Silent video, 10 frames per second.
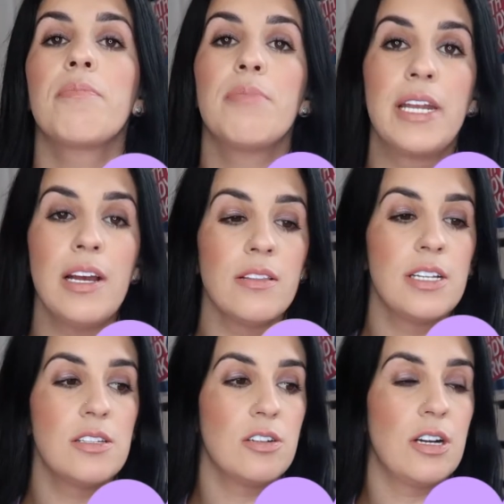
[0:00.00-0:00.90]
but yeah,
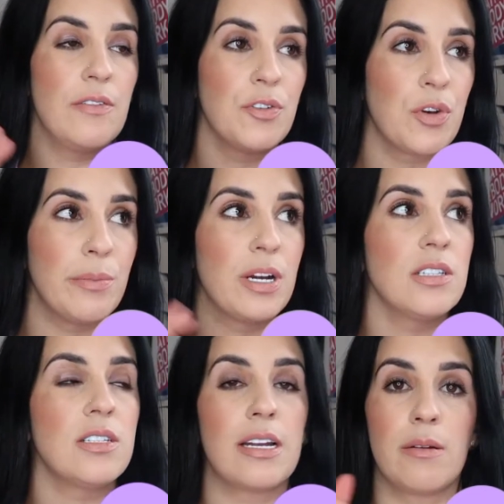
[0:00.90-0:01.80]
these are every 3
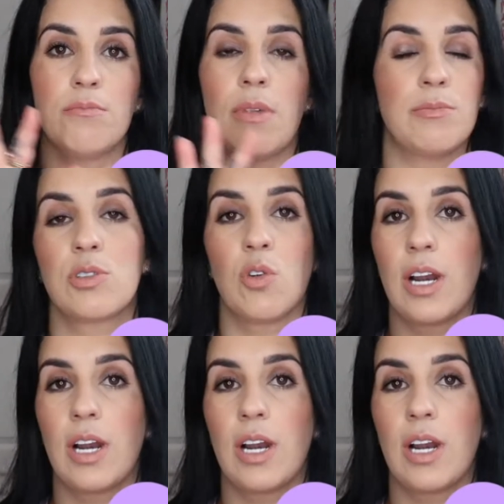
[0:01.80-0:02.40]
months, and I'm so